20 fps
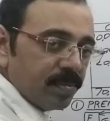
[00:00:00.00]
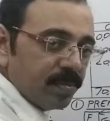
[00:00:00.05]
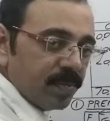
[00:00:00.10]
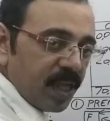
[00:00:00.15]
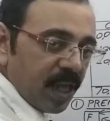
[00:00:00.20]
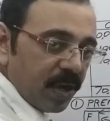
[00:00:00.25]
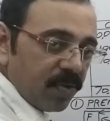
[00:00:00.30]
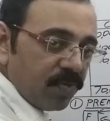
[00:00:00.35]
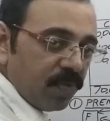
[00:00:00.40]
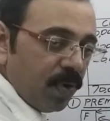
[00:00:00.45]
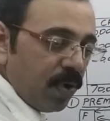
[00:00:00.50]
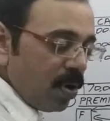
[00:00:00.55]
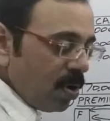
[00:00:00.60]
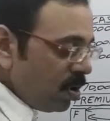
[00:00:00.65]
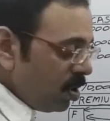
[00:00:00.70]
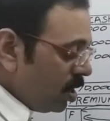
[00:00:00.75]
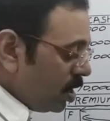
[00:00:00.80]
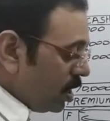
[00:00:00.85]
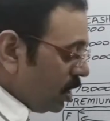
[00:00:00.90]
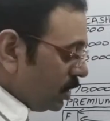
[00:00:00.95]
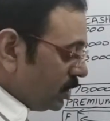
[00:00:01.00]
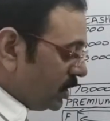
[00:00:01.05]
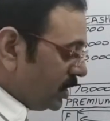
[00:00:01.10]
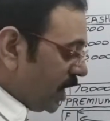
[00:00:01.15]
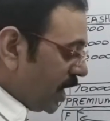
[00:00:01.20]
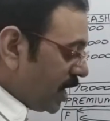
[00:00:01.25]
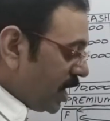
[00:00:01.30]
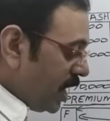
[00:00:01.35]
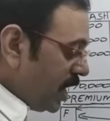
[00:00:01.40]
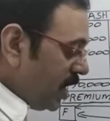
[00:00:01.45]
Therefore,
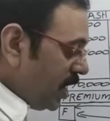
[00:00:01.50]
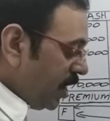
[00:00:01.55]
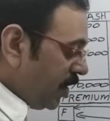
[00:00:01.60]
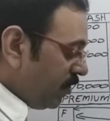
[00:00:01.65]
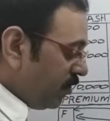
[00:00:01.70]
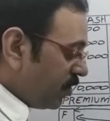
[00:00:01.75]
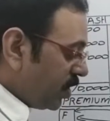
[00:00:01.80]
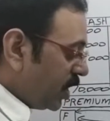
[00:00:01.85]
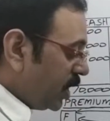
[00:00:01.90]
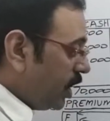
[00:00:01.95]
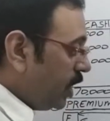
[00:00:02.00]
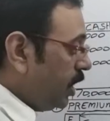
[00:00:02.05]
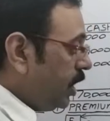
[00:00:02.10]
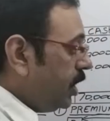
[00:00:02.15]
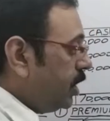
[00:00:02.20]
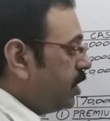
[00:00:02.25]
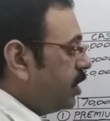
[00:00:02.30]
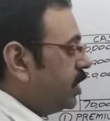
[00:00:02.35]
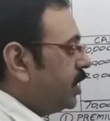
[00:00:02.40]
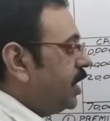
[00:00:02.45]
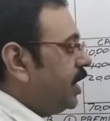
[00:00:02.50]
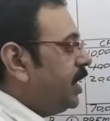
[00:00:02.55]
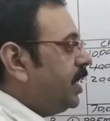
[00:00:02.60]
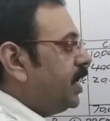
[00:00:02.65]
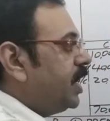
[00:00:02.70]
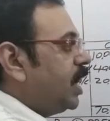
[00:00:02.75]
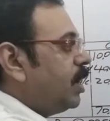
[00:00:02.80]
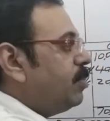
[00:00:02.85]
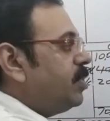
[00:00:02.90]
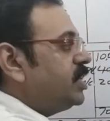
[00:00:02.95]
second entry
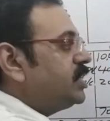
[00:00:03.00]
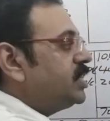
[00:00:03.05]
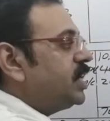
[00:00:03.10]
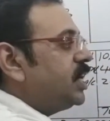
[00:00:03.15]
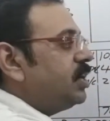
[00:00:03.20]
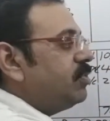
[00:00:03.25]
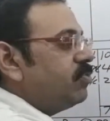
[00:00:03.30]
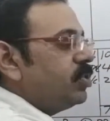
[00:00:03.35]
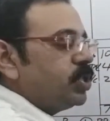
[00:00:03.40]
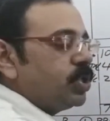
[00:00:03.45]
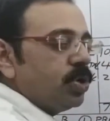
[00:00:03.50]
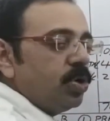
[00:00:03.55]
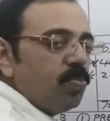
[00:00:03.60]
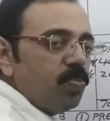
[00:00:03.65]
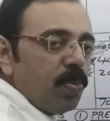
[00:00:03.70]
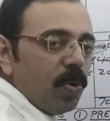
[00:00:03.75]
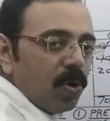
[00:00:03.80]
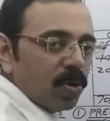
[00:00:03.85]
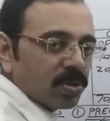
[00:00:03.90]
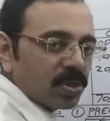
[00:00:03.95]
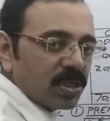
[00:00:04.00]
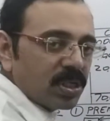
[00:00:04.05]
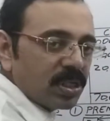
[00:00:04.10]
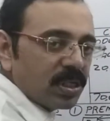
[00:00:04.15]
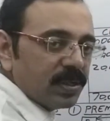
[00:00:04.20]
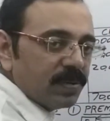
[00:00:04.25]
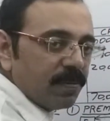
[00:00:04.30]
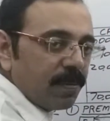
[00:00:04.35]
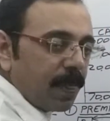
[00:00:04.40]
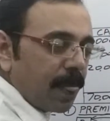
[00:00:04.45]
in debit side we should
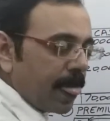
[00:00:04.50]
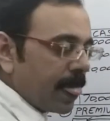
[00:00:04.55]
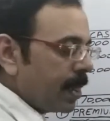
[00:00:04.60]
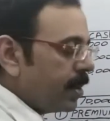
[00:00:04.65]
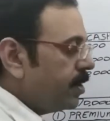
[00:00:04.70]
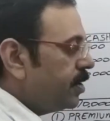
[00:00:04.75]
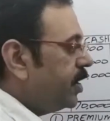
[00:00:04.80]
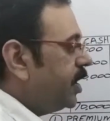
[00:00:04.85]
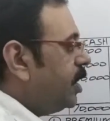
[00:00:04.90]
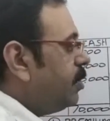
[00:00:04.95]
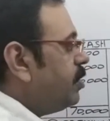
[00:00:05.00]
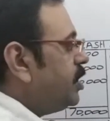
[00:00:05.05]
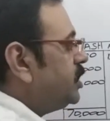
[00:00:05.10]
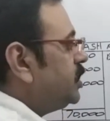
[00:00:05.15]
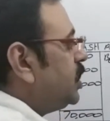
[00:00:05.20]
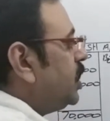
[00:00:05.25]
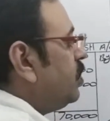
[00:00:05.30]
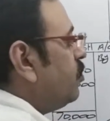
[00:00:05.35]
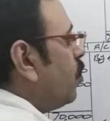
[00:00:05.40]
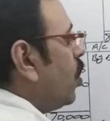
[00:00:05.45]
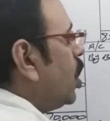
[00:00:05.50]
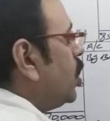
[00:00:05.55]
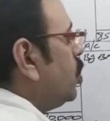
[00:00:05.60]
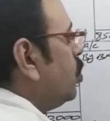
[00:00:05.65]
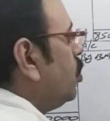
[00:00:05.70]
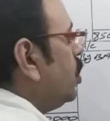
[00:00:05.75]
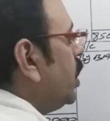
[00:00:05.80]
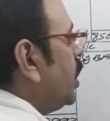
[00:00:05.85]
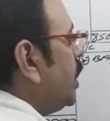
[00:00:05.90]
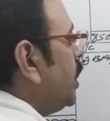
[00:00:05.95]
post. Debit side what
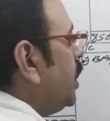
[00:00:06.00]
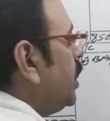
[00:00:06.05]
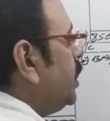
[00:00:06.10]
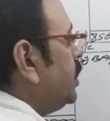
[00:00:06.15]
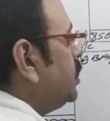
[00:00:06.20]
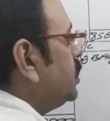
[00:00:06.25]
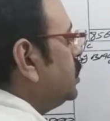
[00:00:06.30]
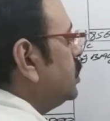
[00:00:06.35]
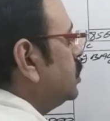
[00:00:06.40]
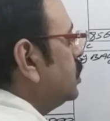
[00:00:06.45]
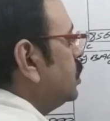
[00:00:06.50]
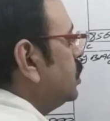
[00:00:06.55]
to write?